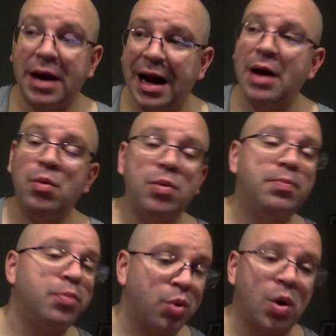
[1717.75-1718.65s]
I
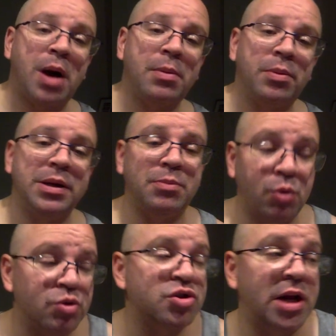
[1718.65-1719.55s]
would probably
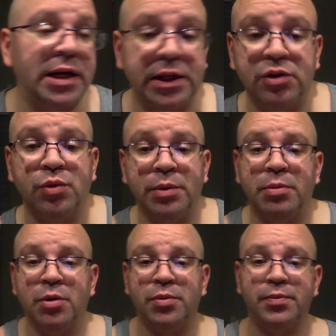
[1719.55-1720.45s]
most likely do it bro